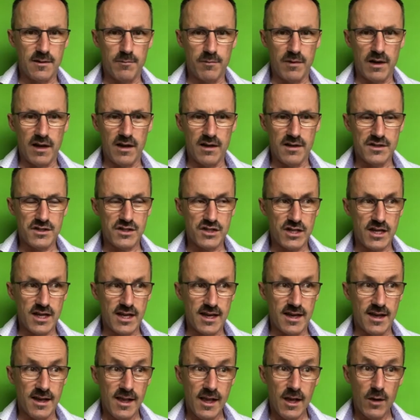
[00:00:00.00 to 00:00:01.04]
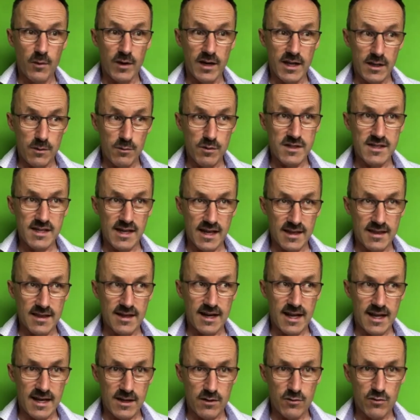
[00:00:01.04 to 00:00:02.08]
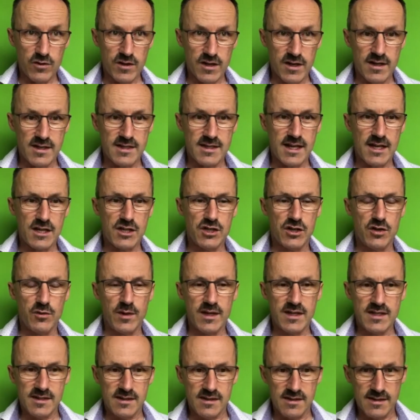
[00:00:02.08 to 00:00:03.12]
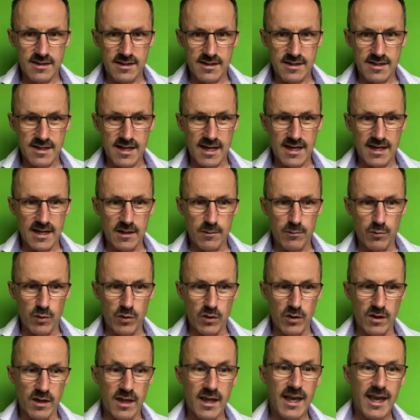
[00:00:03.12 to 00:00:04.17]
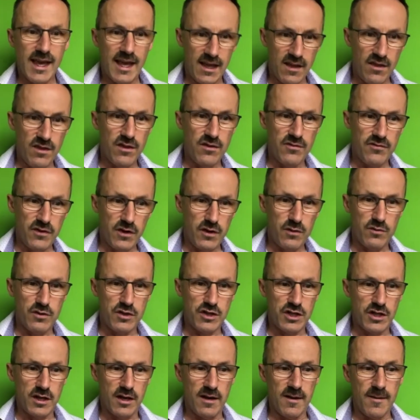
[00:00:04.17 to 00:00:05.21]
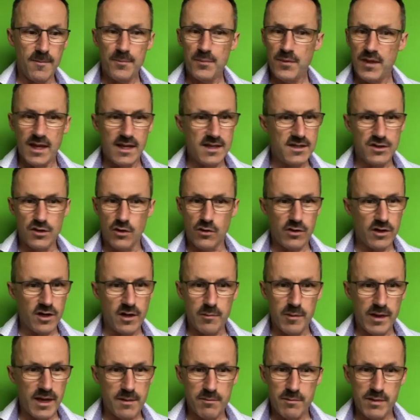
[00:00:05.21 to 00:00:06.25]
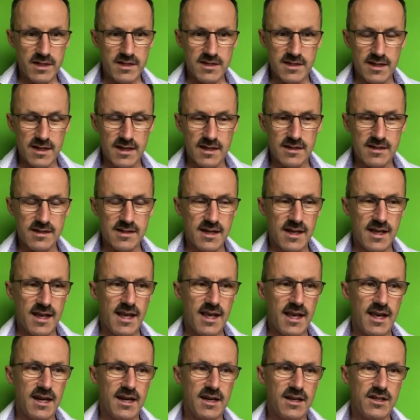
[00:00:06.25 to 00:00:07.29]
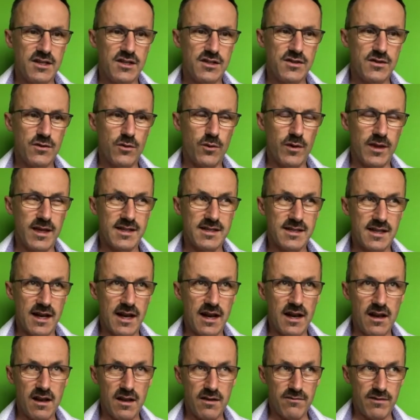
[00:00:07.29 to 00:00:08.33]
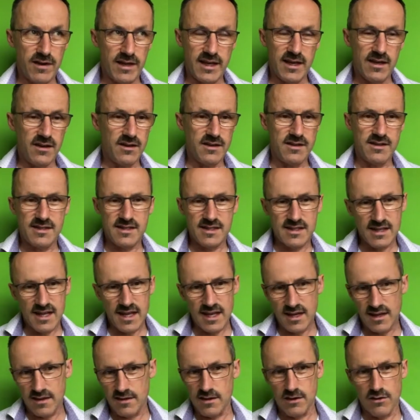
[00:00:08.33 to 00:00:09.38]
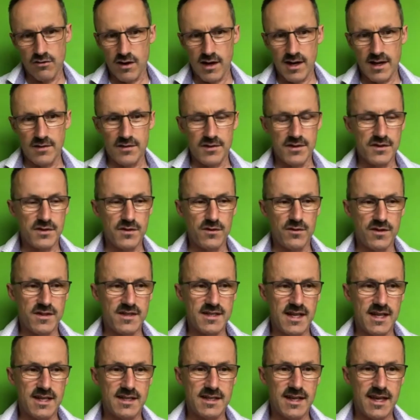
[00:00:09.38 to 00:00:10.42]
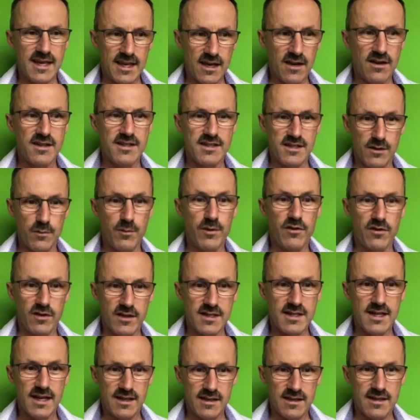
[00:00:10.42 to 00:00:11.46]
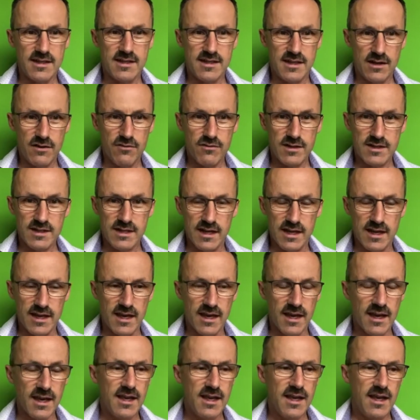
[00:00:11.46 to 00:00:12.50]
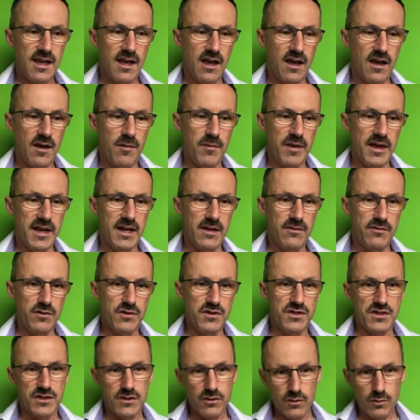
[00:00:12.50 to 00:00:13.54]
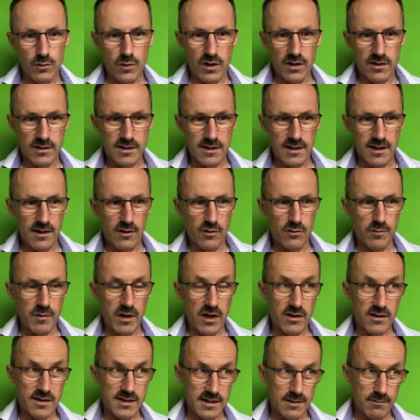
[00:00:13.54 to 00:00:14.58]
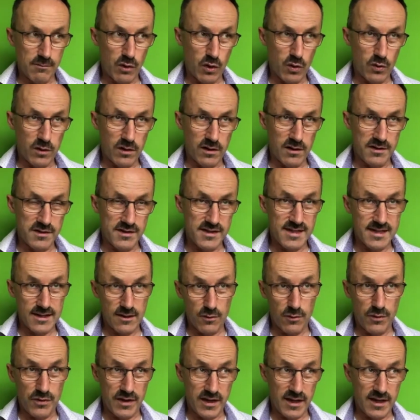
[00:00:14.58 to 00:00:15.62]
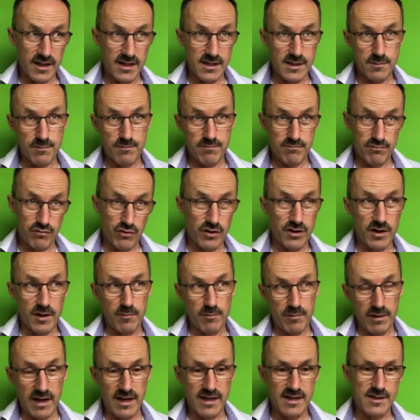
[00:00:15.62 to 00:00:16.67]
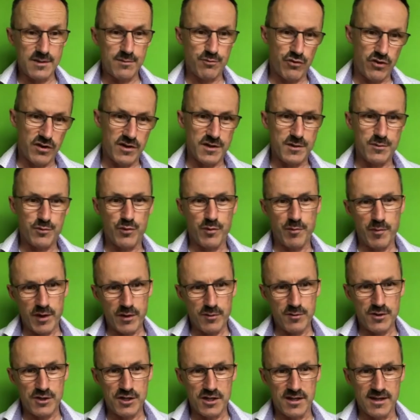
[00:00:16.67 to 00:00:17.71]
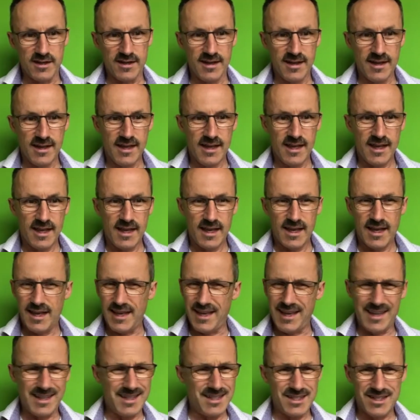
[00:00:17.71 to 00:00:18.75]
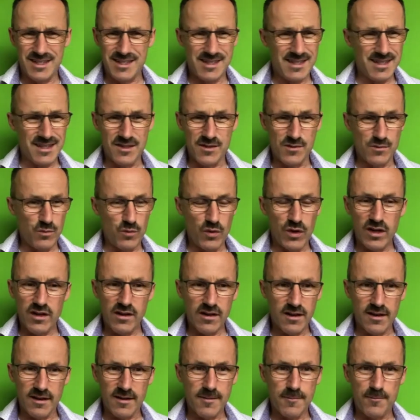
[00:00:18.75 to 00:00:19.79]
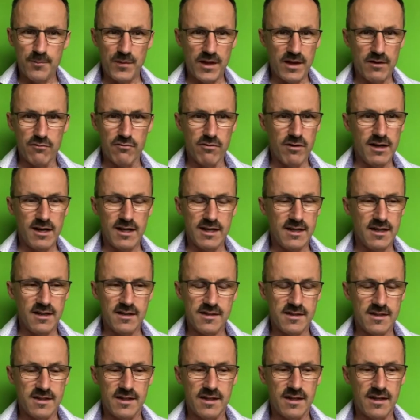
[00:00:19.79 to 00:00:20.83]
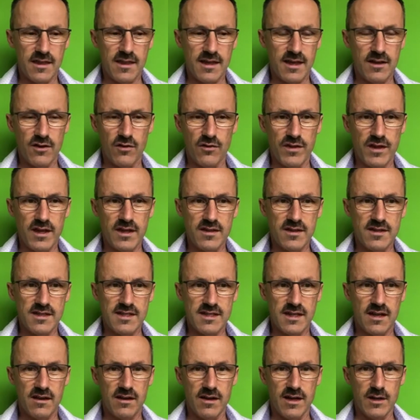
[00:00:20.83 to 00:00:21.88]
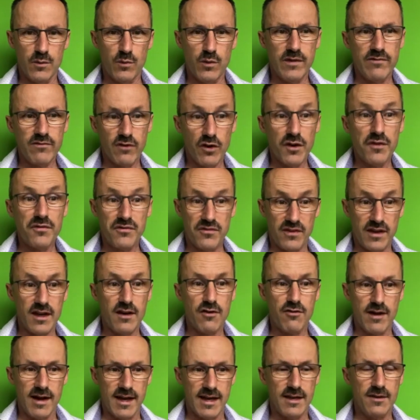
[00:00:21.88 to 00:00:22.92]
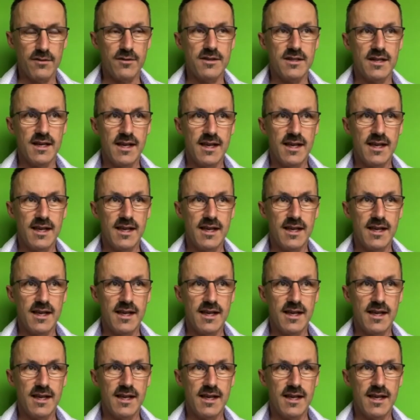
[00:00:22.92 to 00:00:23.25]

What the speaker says: last year, when he was saying that any organisation who isn't sustainable in the future is not going to be in business. And I just thought, well, that's a lovely kind of stake in the ground that sort of says, hey guys, we've got to take this seriously. And if you still work to the old marketing model and still think it's product, place, price, promotion, it just doesn't work. It really doesn't. And I think on the other side, we've got to figure out